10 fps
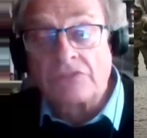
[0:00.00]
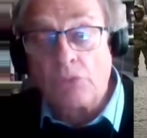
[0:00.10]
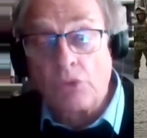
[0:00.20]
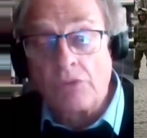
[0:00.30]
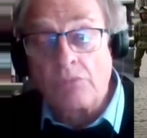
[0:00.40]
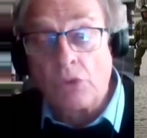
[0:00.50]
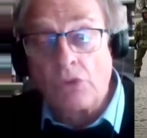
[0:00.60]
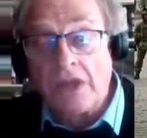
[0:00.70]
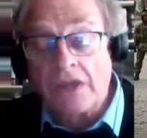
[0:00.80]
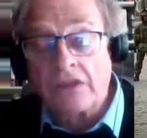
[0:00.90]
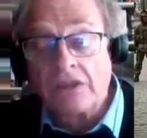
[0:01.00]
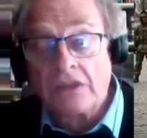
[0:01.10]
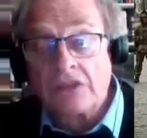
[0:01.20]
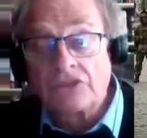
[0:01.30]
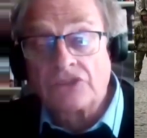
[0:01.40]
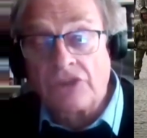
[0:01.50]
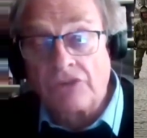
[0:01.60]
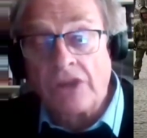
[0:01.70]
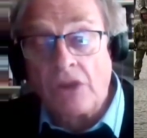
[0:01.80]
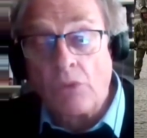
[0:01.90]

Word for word: is more and more like Syria